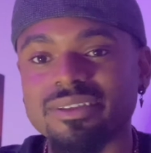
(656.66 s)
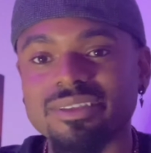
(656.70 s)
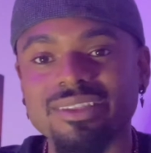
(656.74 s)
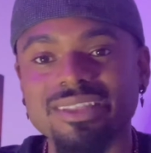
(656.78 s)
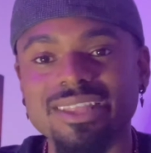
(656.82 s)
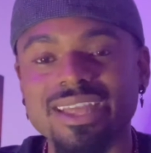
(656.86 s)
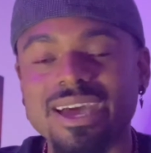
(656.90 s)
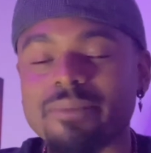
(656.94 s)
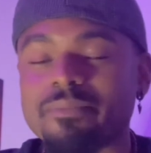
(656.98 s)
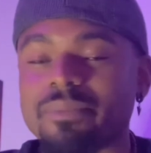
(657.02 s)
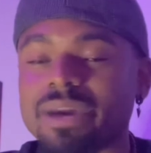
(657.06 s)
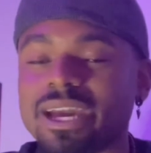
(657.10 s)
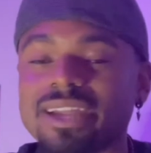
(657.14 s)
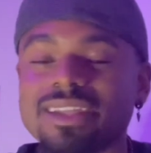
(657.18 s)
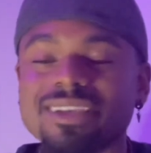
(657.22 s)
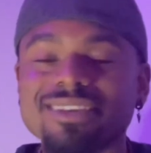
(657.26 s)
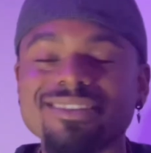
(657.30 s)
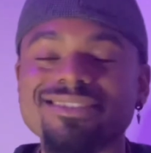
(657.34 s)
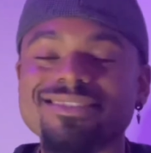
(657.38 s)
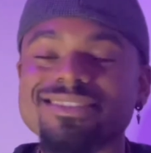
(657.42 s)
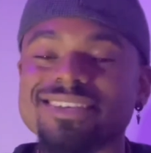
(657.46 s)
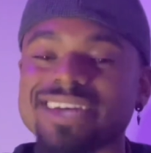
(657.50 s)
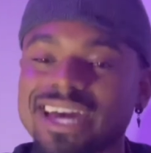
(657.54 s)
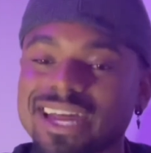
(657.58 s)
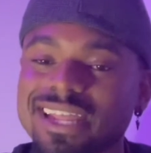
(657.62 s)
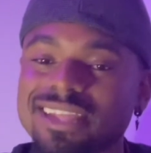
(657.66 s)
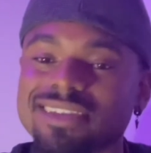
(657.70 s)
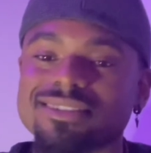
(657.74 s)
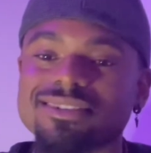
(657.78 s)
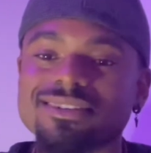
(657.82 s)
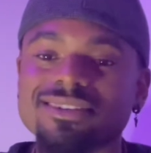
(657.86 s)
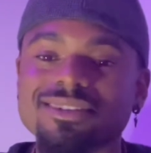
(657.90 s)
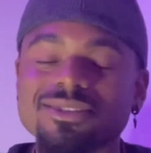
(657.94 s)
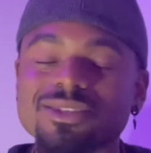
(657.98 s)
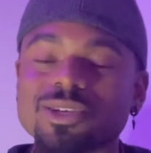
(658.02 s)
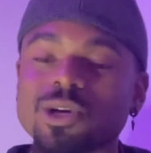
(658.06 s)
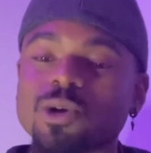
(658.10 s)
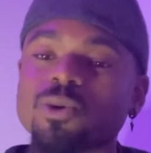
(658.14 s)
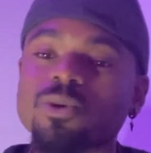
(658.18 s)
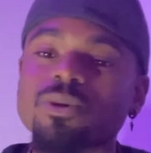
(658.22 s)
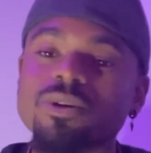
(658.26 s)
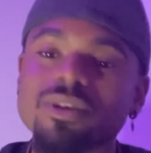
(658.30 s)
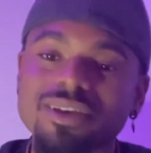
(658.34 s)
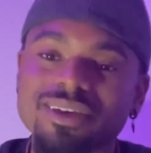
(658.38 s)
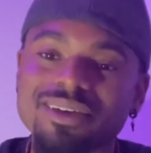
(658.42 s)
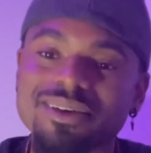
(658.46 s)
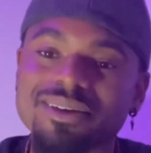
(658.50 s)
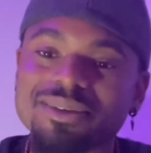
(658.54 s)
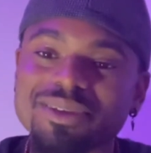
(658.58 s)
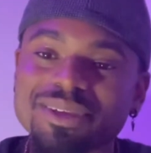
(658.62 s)
that man is talented. So
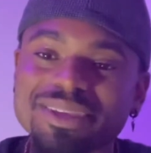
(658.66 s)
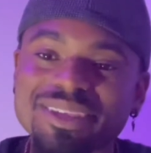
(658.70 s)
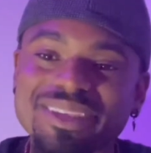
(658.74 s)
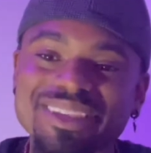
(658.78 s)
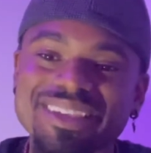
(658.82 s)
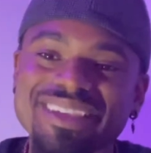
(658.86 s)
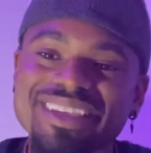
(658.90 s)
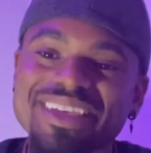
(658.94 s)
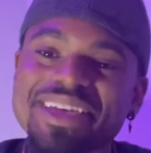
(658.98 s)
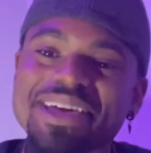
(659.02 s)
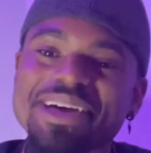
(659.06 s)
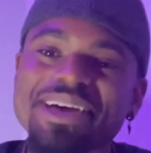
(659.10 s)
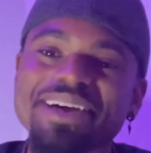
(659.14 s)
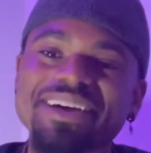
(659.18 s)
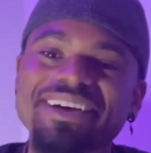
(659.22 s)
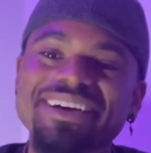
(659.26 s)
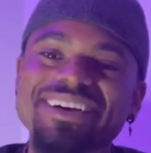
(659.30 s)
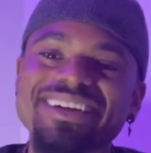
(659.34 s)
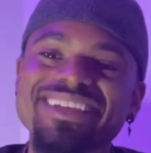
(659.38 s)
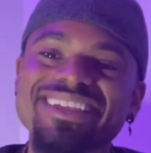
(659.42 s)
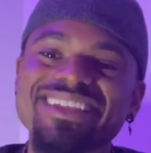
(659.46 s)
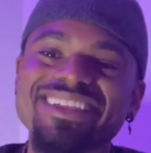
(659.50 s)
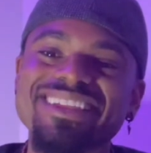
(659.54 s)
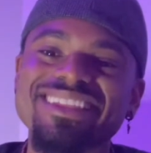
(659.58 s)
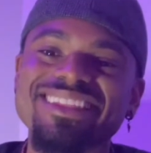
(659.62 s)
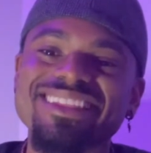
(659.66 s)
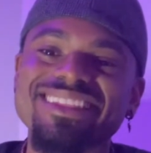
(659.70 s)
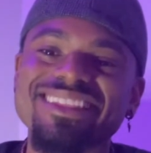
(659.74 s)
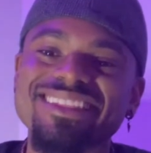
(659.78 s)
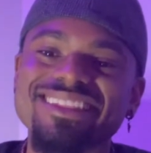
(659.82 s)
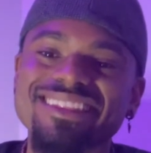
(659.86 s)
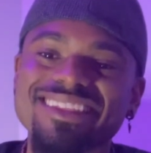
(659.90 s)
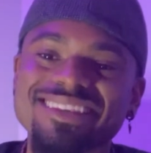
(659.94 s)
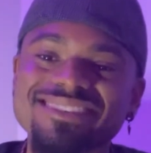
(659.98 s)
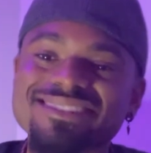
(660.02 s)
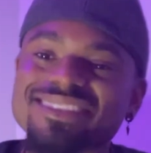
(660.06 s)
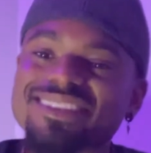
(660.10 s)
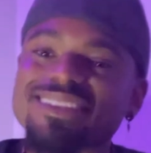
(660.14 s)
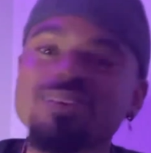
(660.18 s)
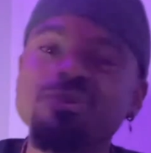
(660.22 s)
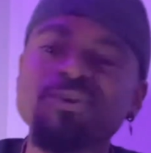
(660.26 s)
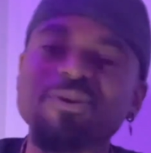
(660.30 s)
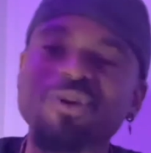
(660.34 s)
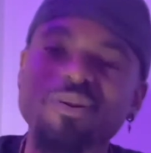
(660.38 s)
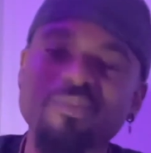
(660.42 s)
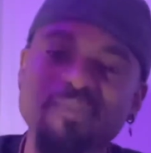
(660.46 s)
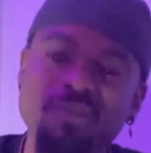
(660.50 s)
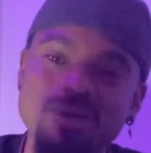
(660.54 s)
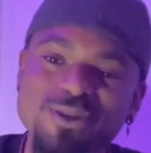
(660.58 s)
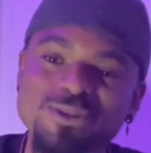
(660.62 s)
that's a little
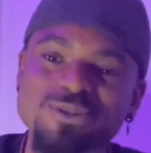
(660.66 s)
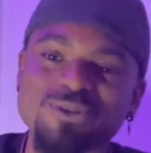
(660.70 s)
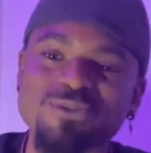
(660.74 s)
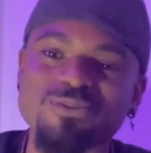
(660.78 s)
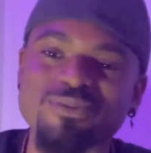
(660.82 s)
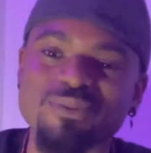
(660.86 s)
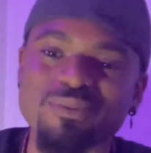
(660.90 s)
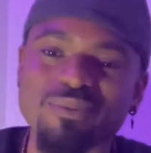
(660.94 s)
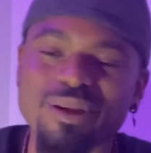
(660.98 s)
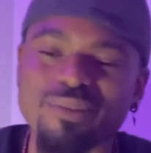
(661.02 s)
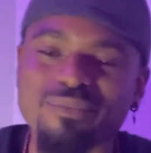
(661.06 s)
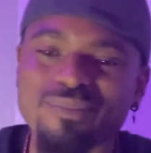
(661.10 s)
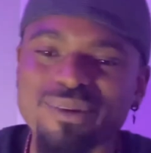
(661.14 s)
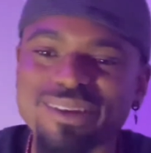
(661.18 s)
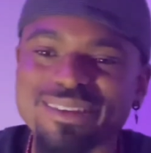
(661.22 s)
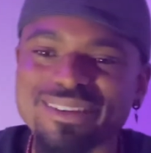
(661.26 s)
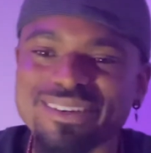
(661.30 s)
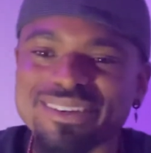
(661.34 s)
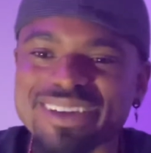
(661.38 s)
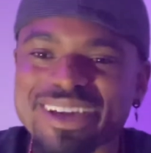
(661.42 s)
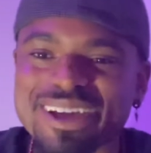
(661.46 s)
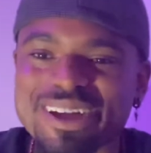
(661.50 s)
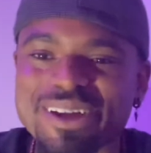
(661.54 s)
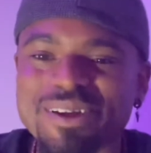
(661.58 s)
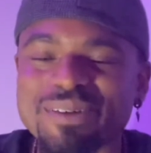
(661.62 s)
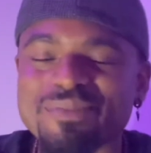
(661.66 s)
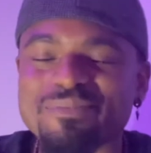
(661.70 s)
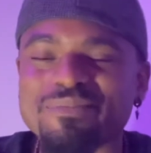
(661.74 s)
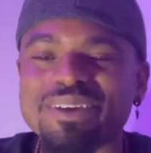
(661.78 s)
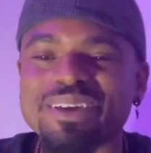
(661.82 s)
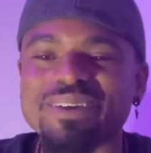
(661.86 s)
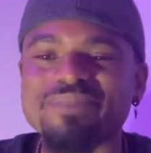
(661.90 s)
commercial for my brother Eric B,